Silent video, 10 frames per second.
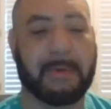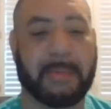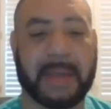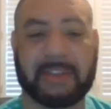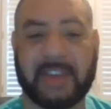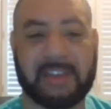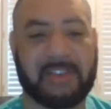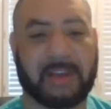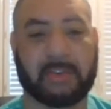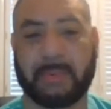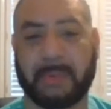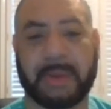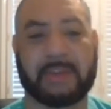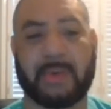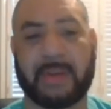people may change doctors,
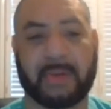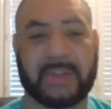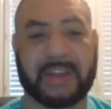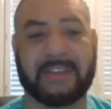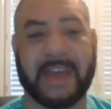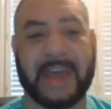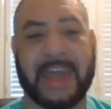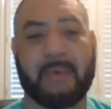people may do other things,